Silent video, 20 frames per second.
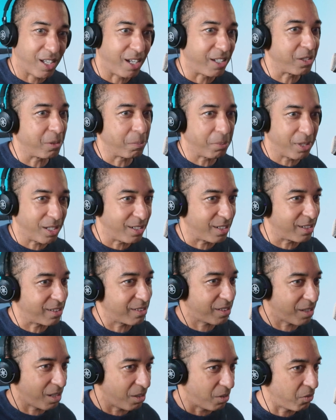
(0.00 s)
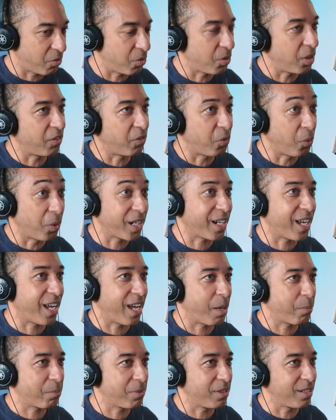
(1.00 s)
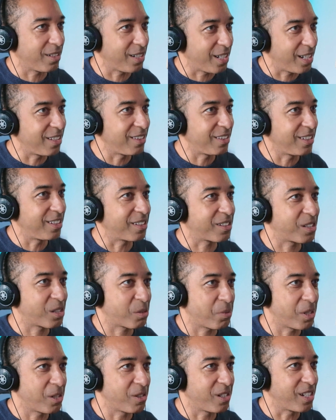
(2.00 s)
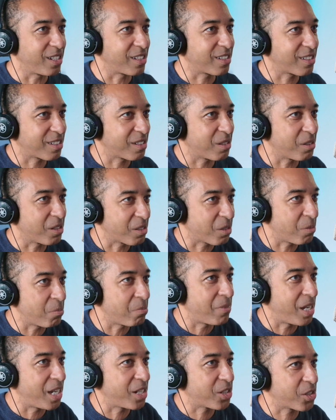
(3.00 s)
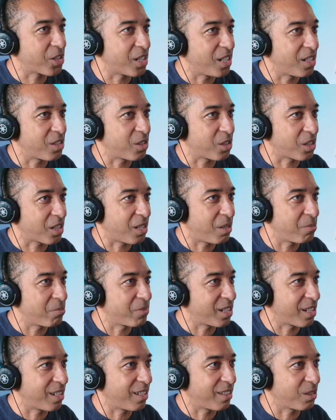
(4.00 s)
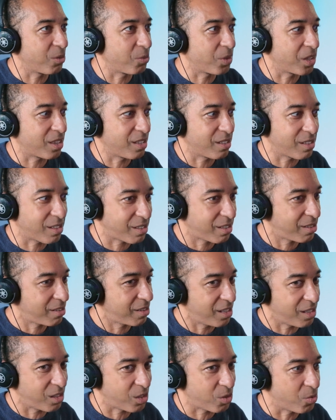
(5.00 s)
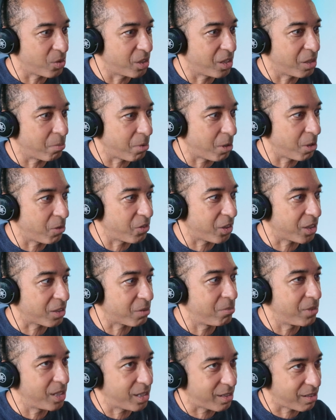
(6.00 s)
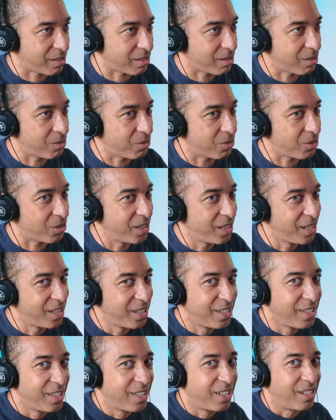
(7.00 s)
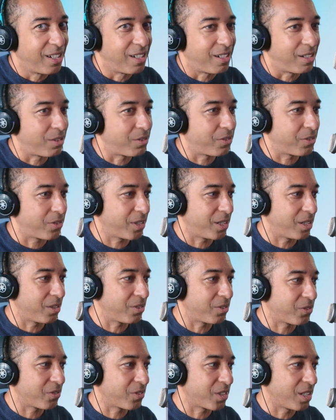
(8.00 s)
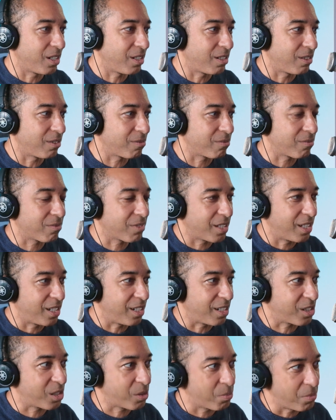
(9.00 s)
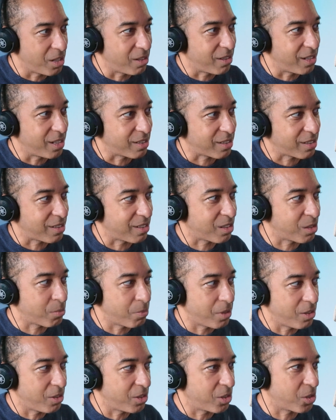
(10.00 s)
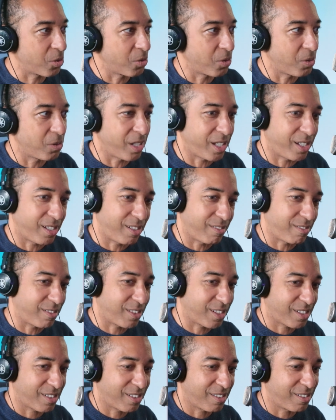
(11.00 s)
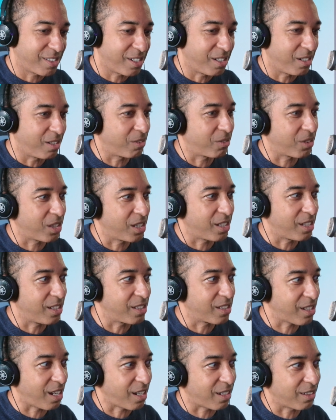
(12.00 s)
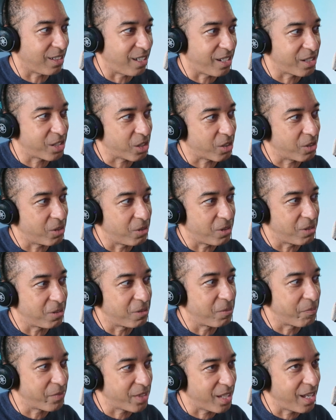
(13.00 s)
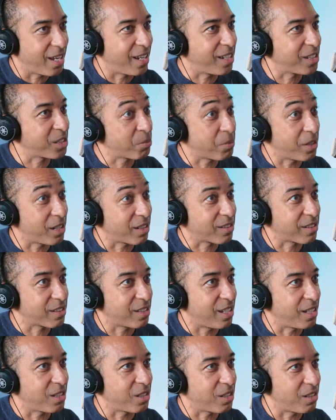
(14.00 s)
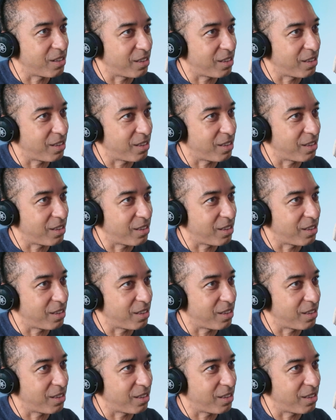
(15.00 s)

underpinnings of what happened in the experience to mesh and to come together with this really perfect mix of an experience that's spiritual and the psychological aspects that